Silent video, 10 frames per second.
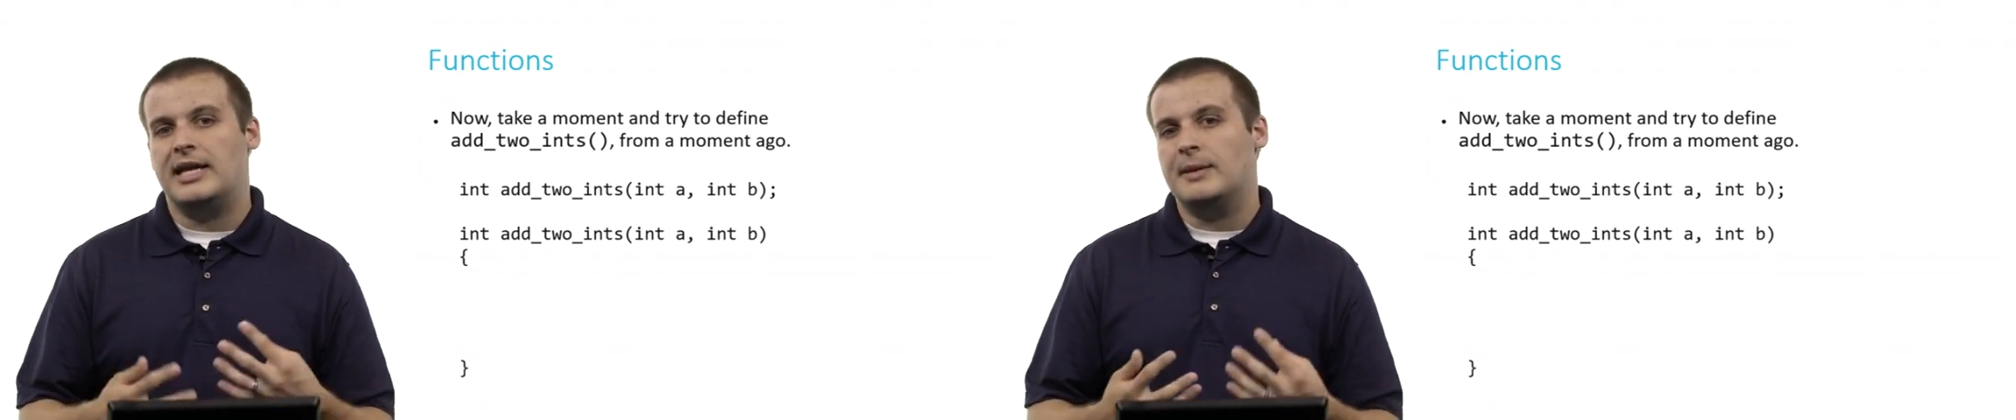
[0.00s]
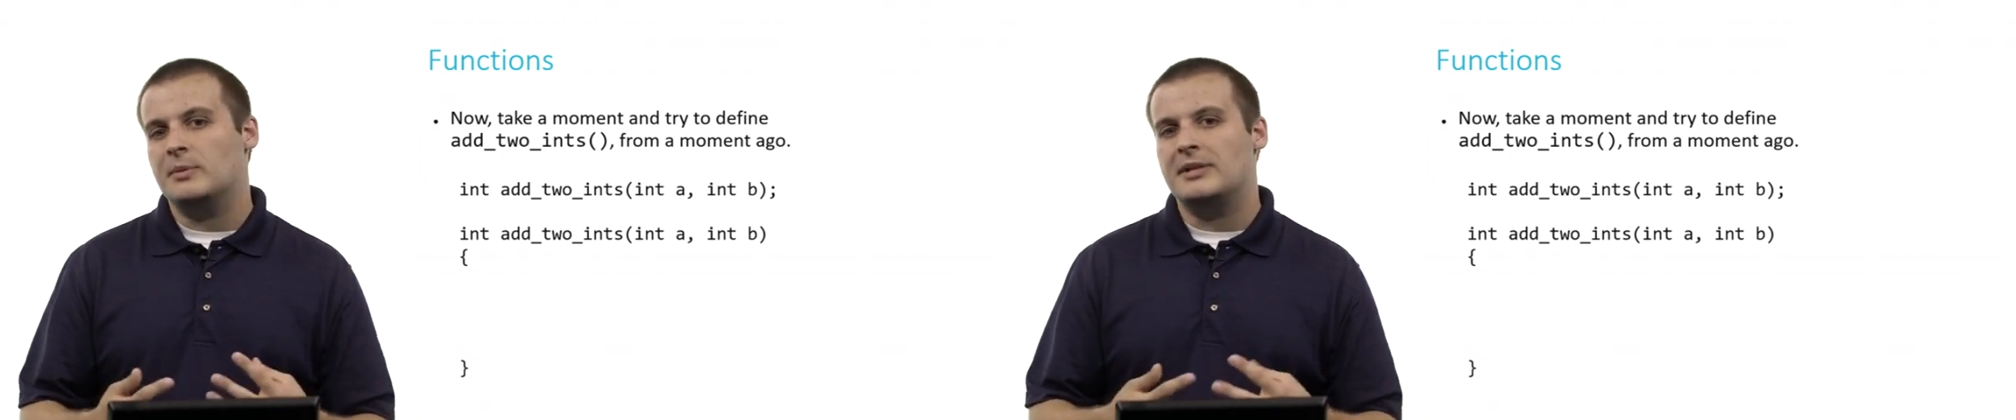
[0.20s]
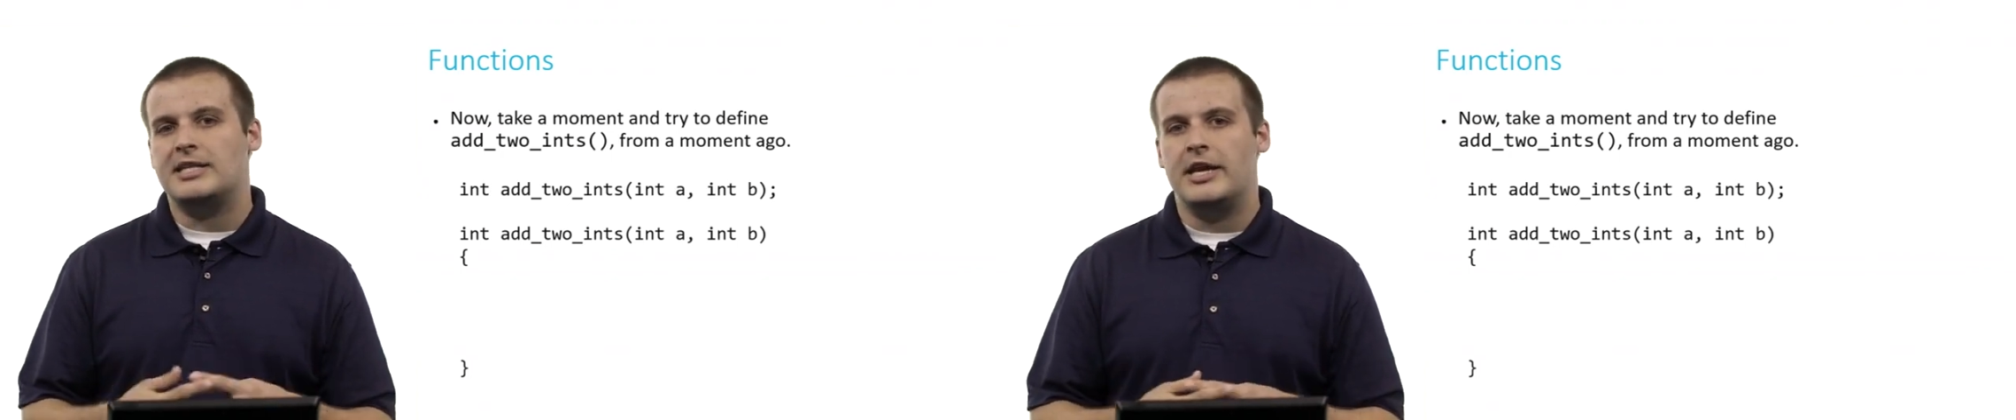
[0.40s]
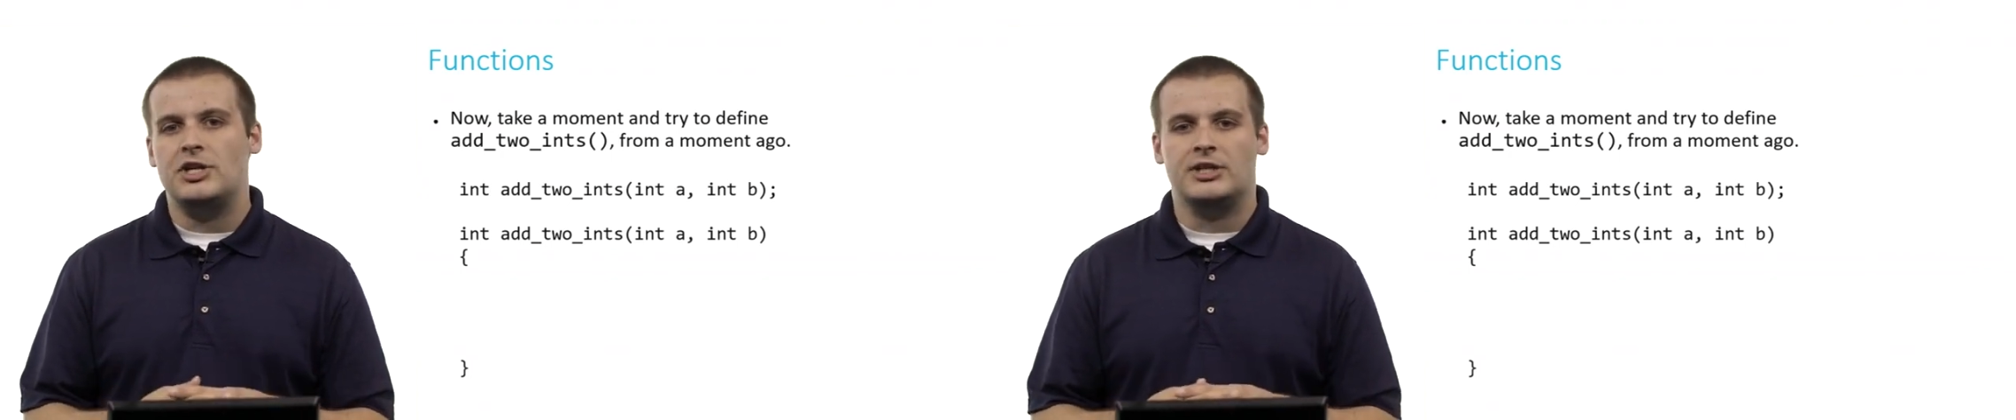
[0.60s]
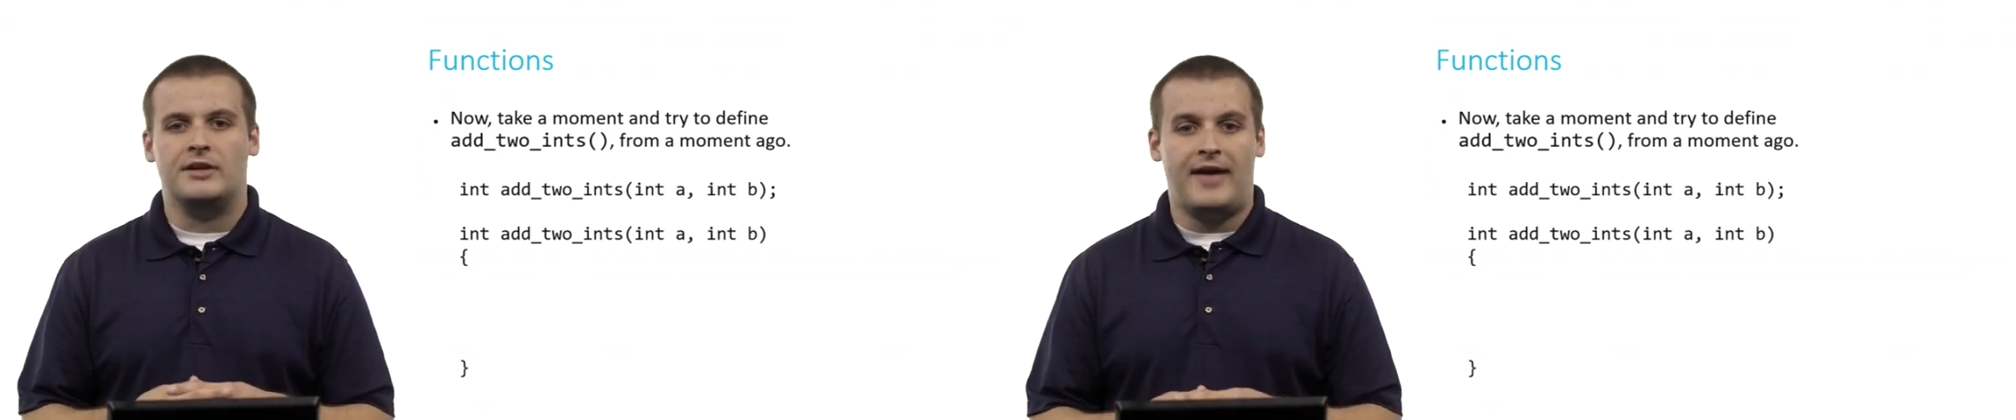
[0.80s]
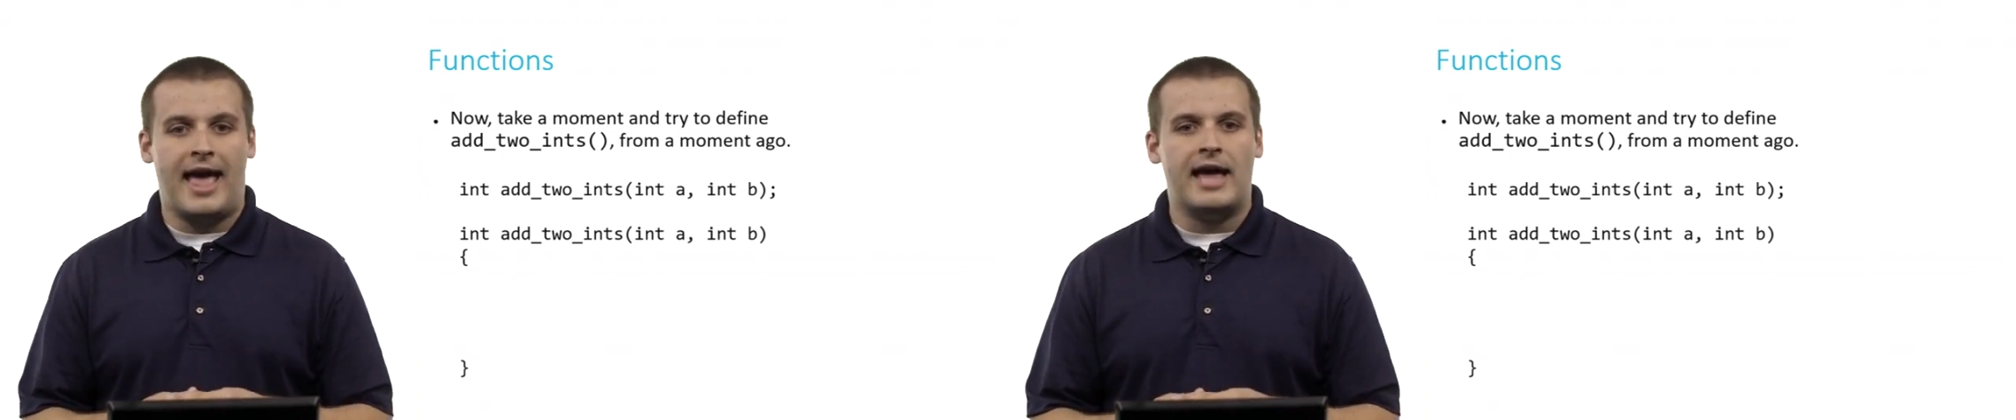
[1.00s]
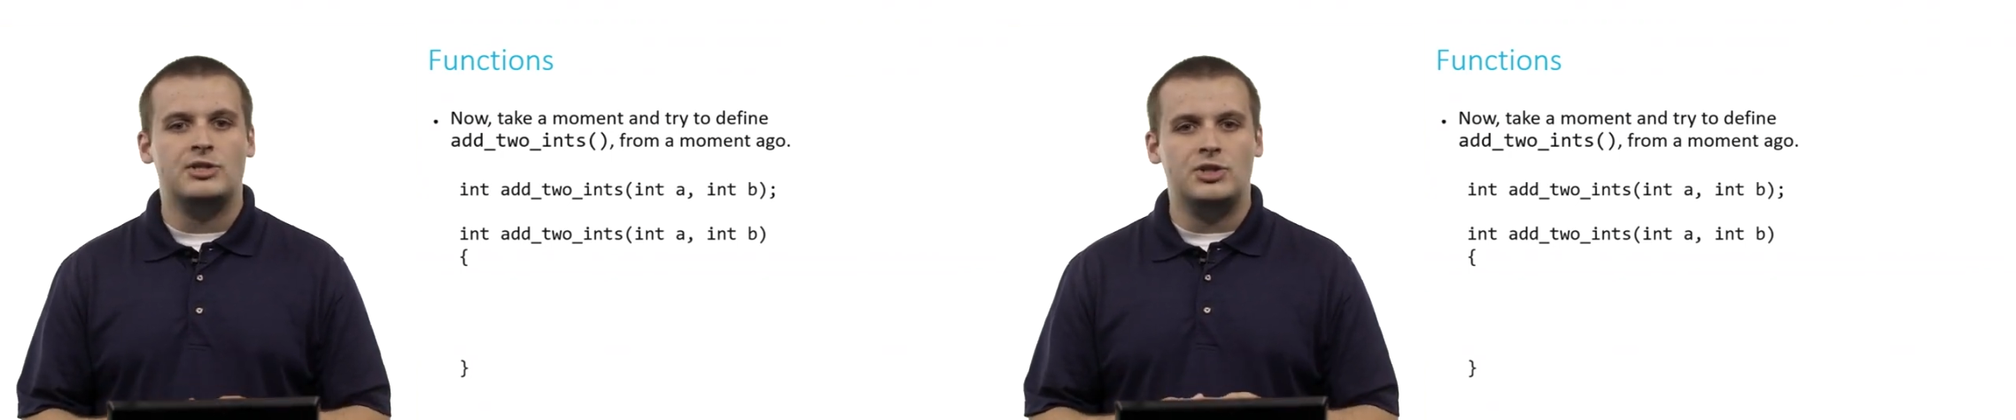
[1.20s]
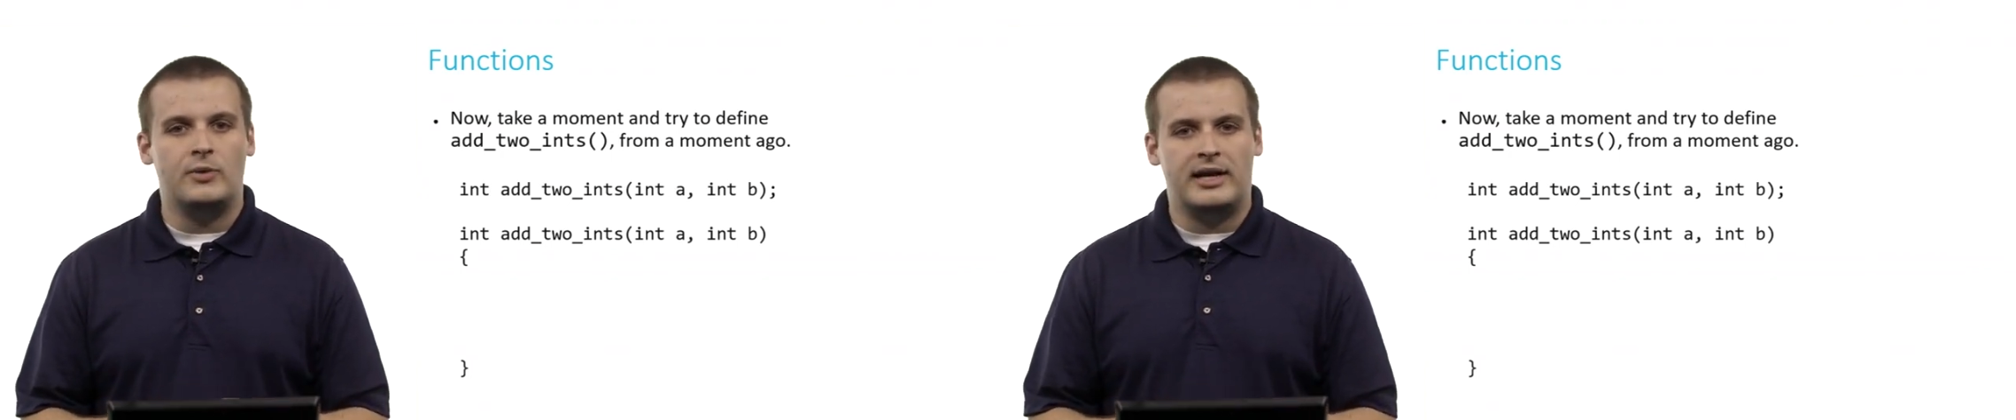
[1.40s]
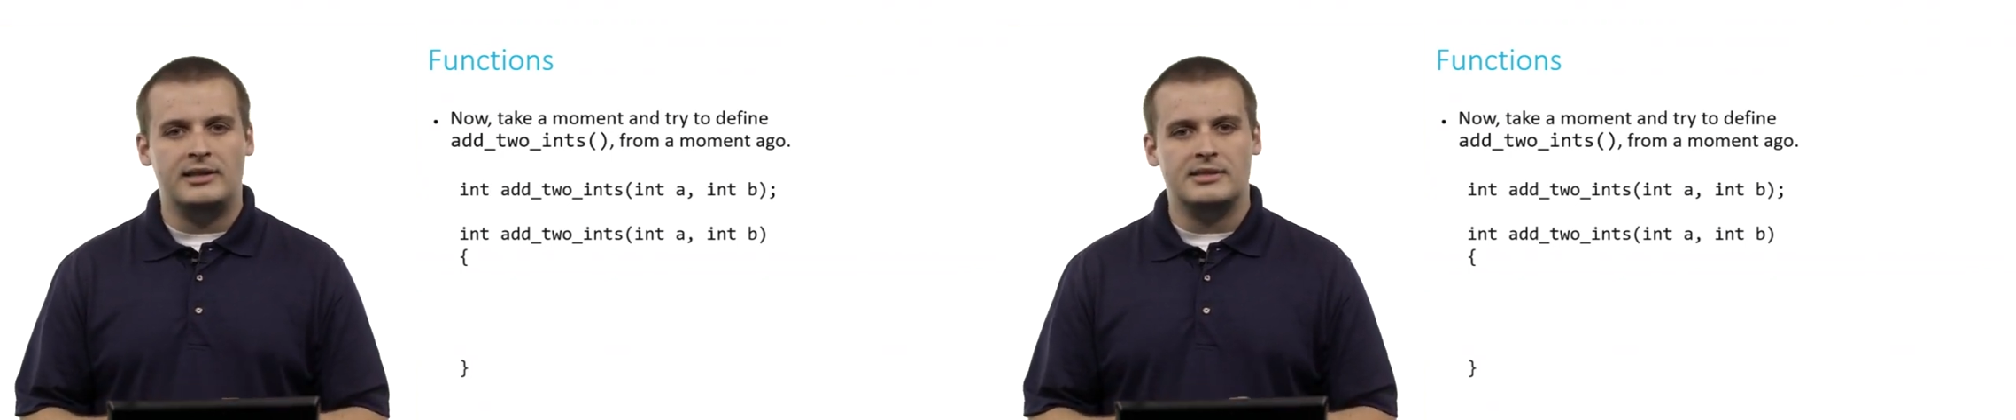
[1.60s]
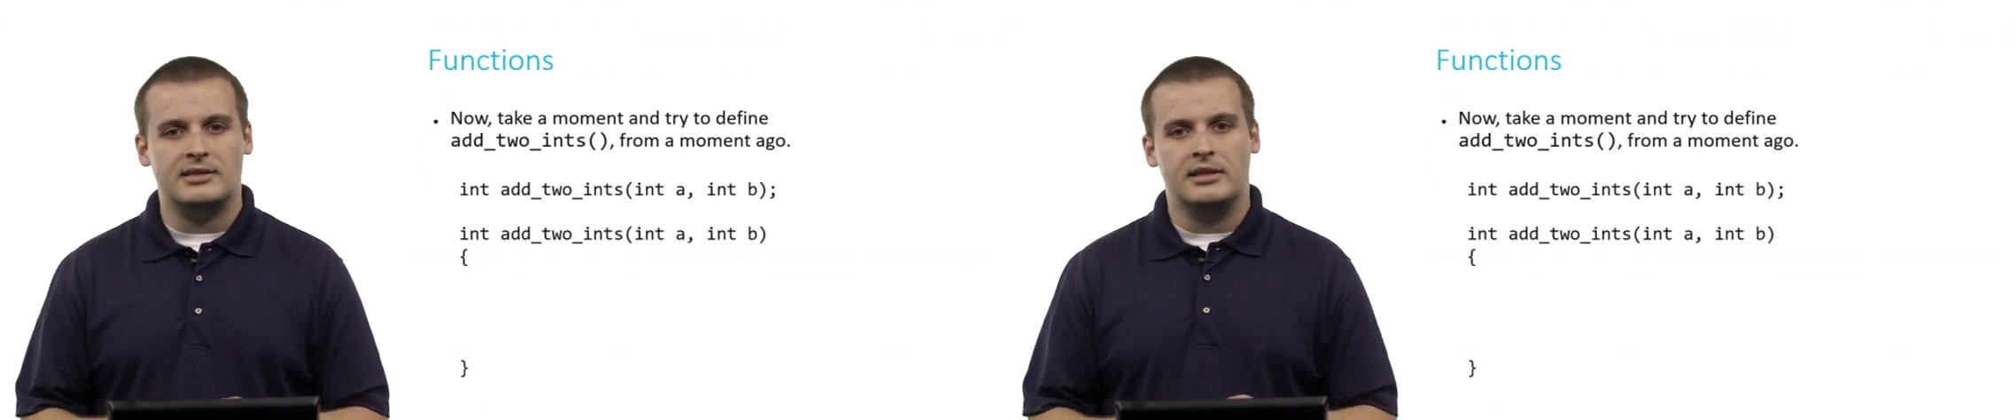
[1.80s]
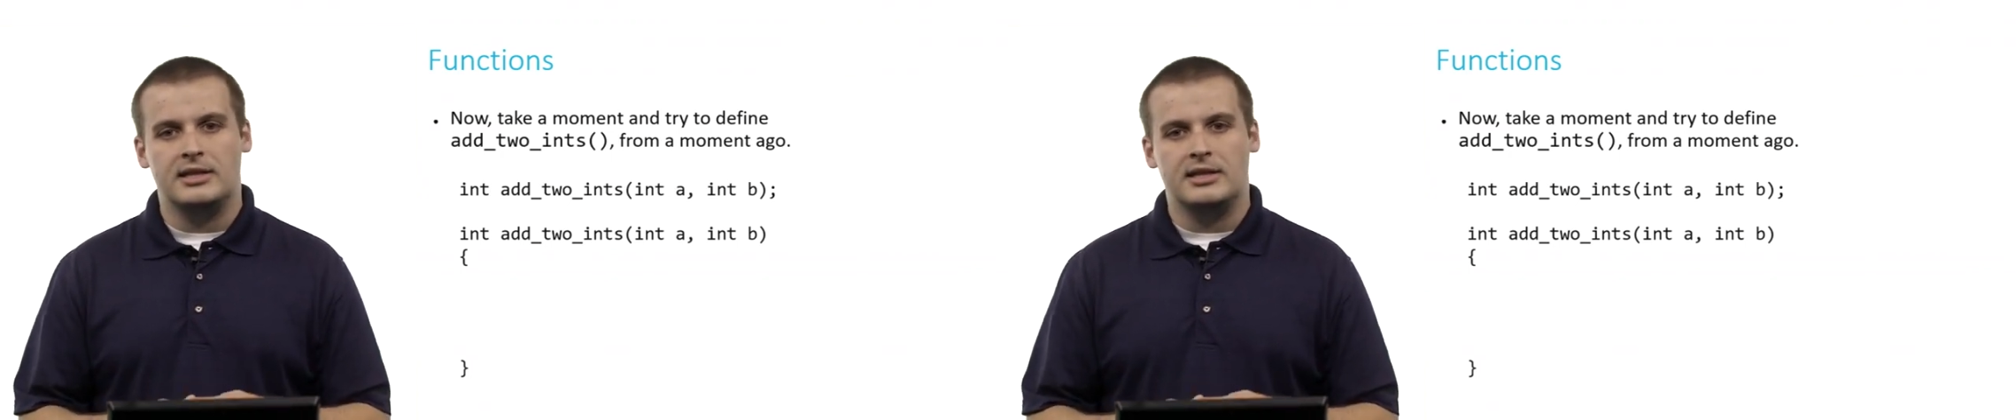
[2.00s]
implementation of add2ints